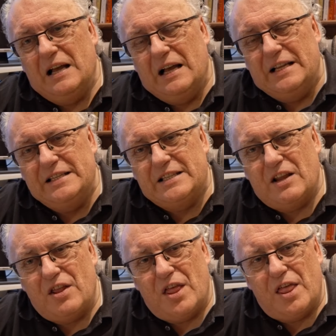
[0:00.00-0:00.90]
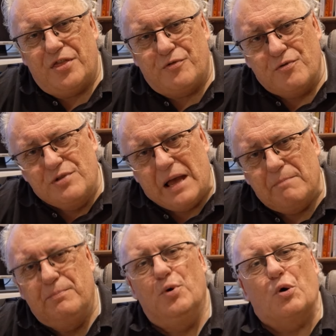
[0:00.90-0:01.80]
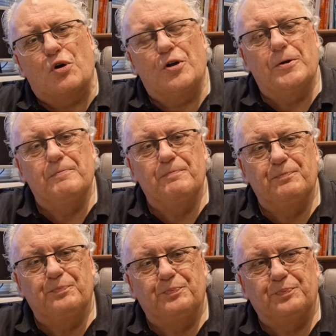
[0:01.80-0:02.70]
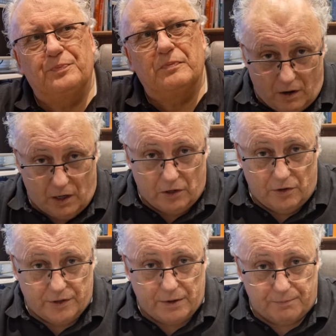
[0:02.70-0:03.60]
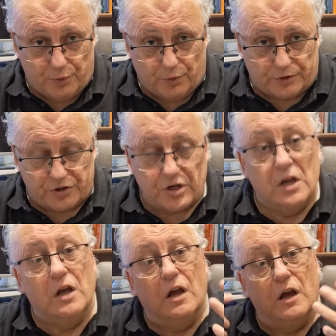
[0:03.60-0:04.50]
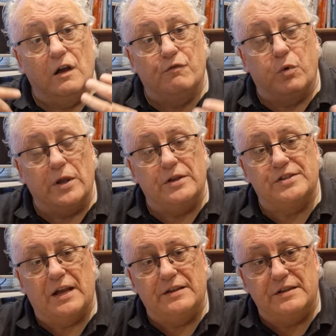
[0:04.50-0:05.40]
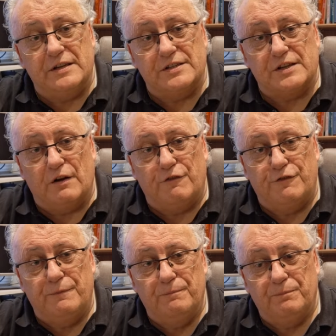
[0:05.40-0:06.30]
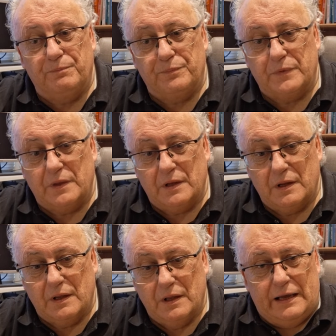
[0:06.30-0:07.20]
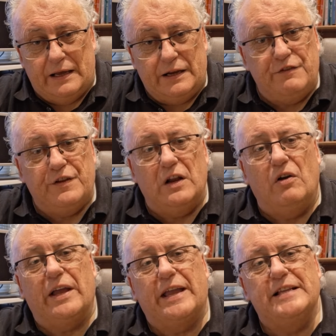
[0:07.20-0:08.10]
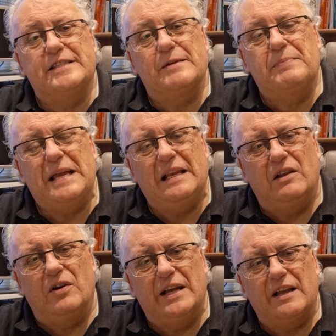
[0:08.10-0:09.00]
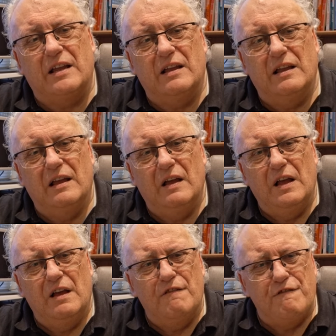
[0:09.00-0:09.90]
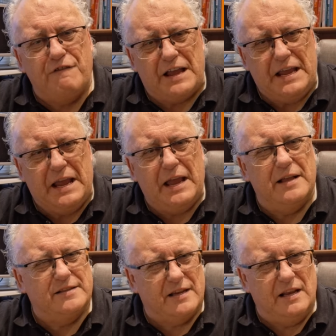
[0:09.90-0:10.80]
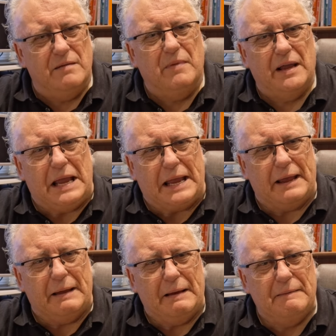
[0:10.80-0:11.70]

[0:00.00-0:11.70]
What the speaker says: And through that book, I learned the importance of what you say to yourself. And if you like, it's a bit like fake it till you make it.